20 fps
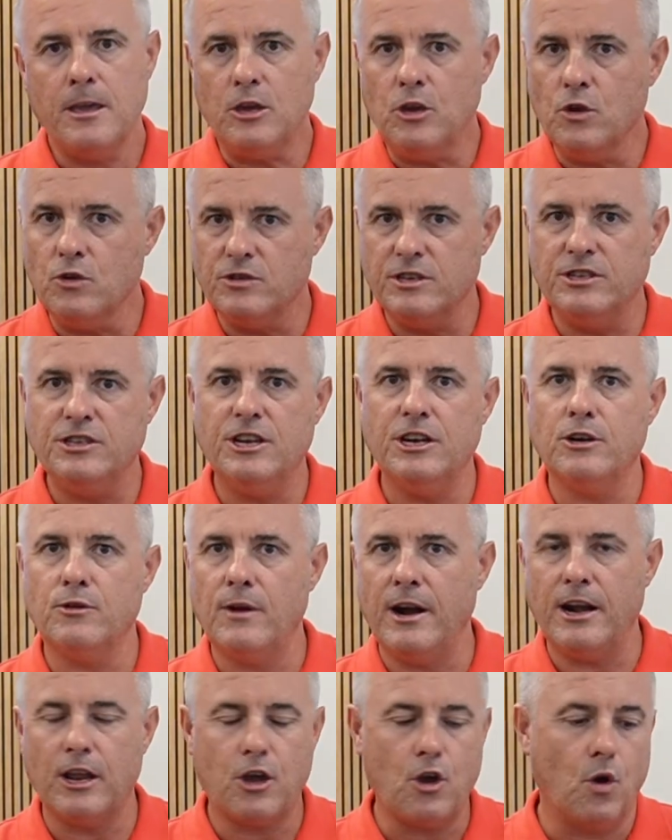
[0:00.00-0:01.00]

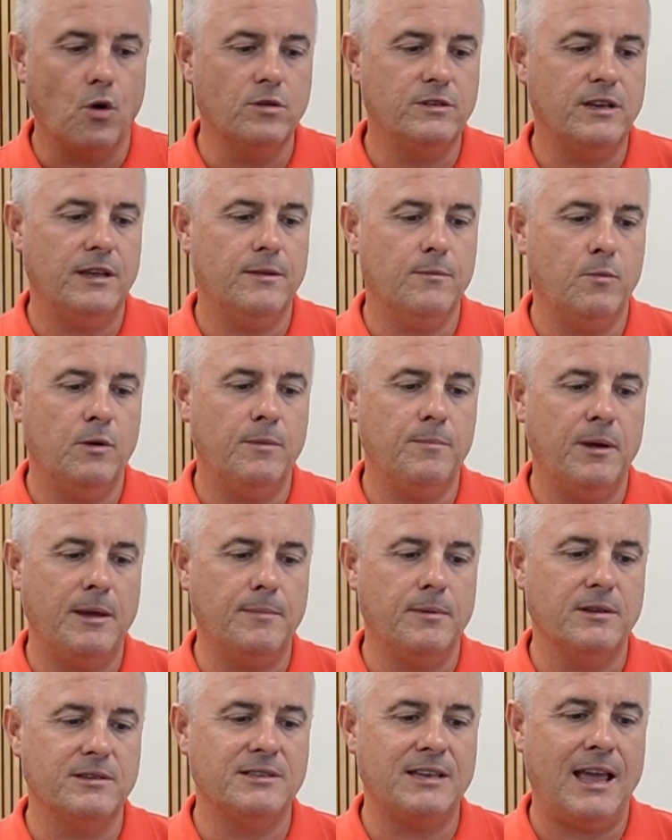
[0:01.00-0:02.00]
user-generated content when
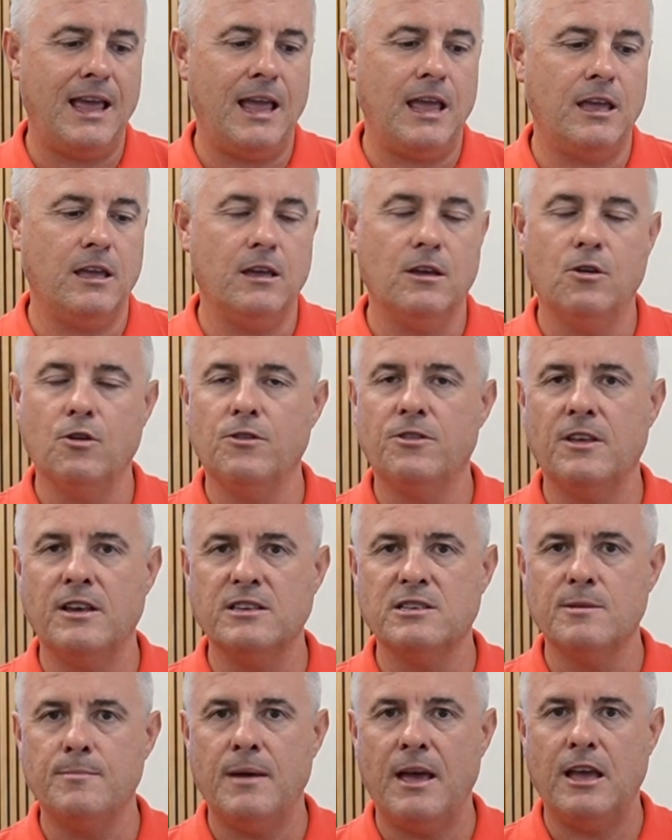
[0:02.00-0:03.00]
people are saying good
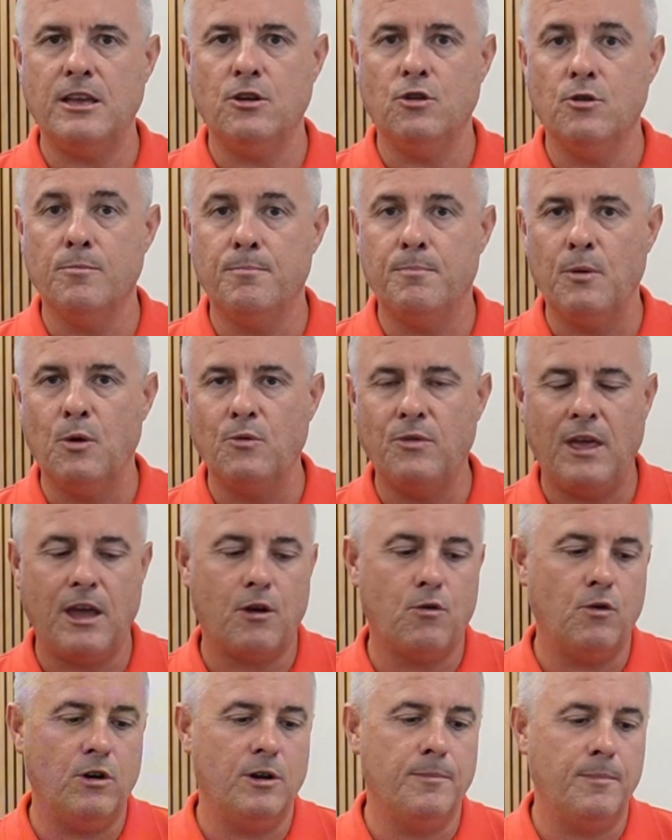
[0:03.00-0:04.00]
things about you to build that
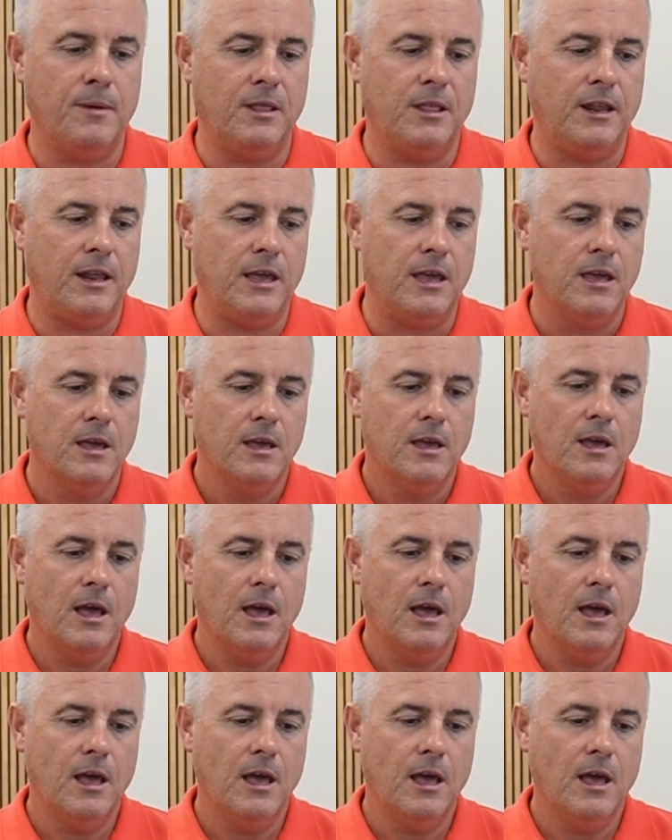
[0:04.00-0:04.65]
credibility